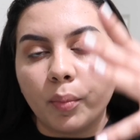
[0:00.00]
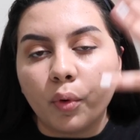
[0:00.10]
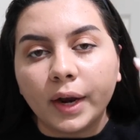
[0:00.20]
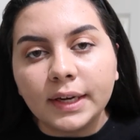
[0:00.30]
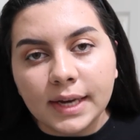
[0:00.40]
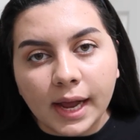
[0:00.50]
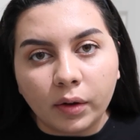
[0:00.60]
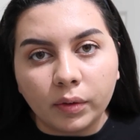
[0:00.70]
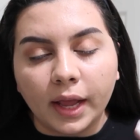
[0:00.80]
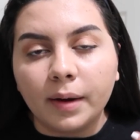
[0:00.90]
break
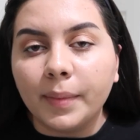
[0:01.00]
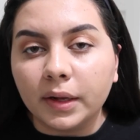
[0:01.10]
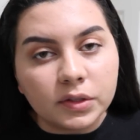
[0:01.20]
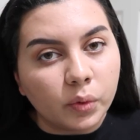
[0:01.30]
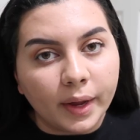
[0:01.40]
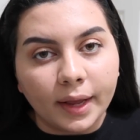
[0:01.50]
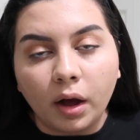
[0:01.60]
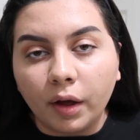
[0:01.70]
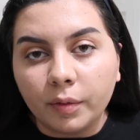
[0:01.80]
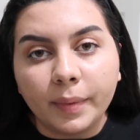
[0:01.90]
down and melt away
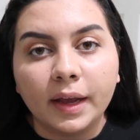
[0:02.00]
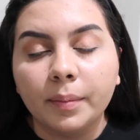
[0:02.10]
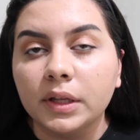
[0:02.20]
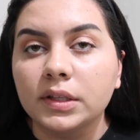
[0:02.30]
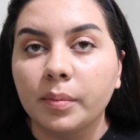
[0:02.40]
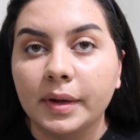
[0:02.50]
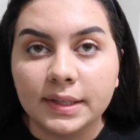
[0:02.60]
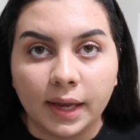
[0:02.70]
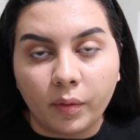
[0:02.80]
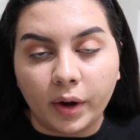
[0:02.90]
all the makeup that's on my
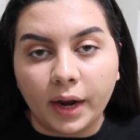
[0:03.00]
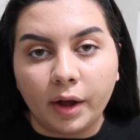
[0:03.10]
skin right